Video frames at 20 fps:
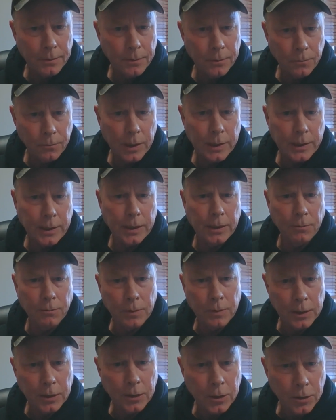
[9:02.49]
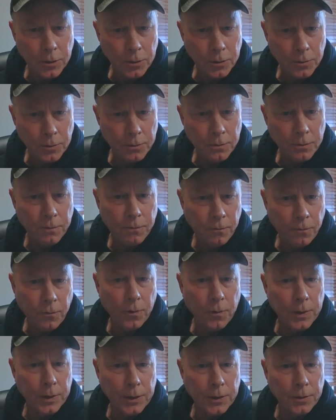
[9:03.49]
What can we do
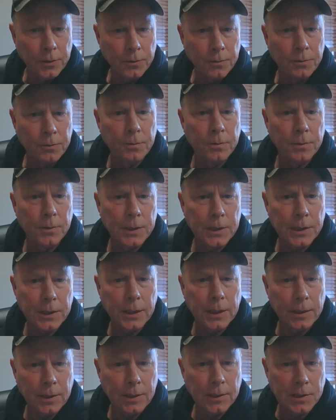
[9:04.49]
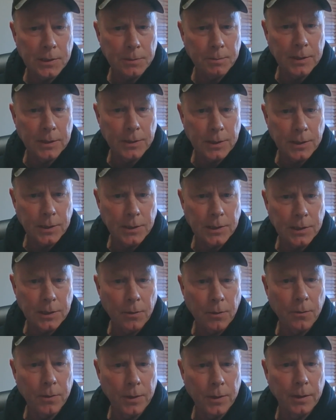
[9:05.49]
for you to get this business
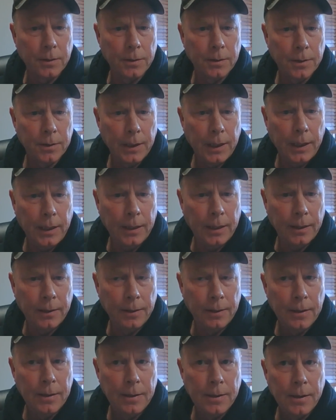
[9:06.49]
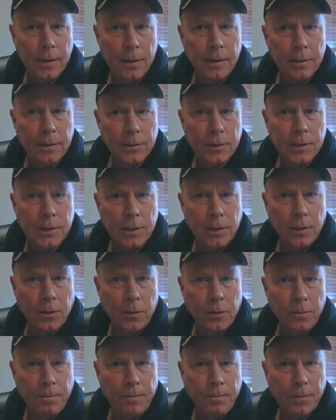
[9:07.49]
going? And
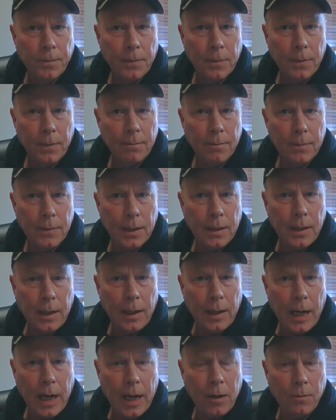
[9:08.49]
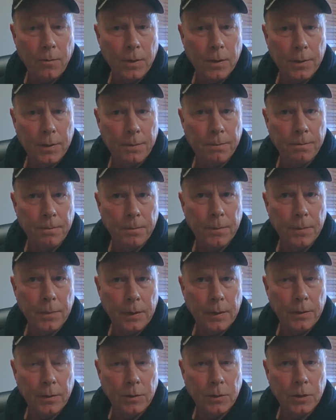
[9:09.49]
so Iowa
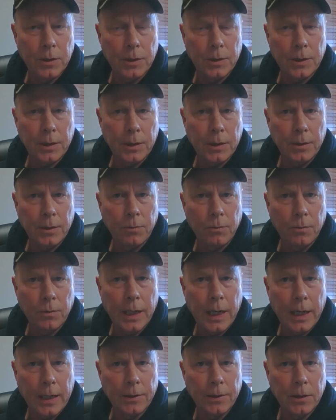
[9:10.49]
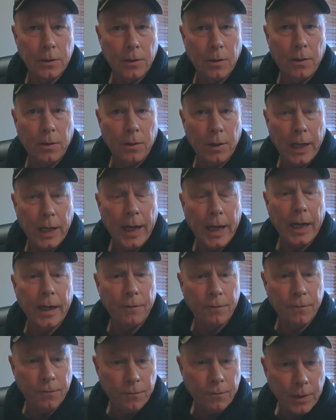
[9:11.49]
took what I'd call ag
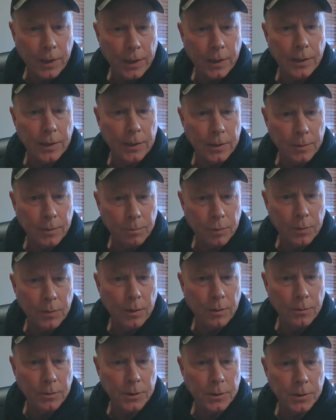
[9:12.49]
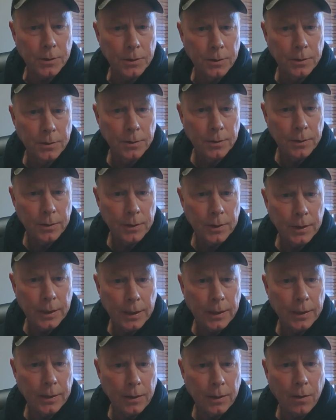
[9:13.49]
friendly approach,
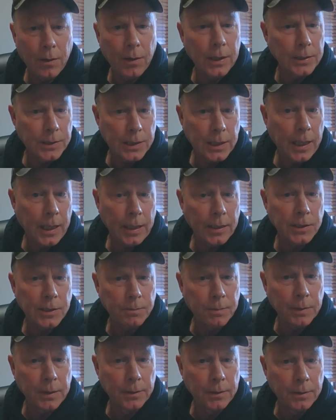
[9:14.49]
and always has been.